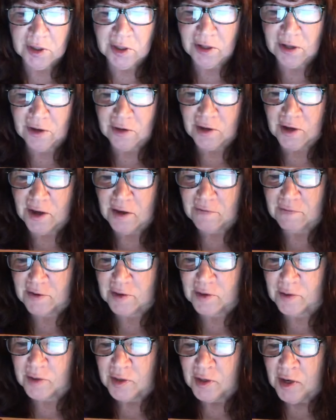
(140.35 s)

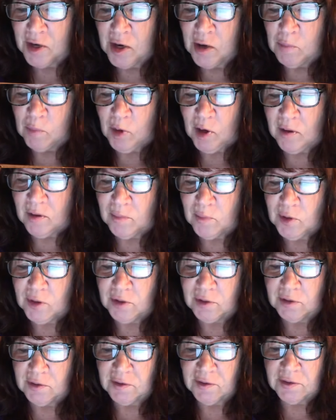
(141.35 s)
However, by the
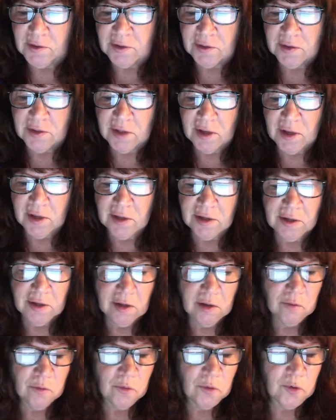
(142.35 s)
middle of the
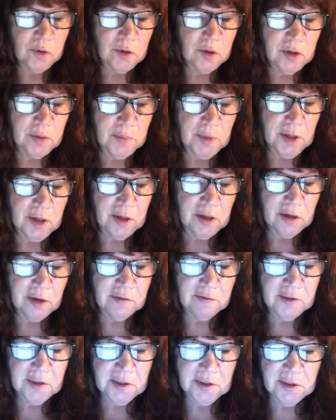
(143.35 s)
day, a warm and
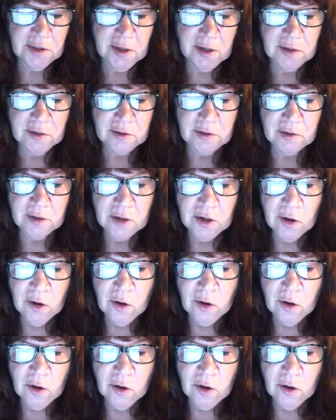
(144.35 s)
loving letter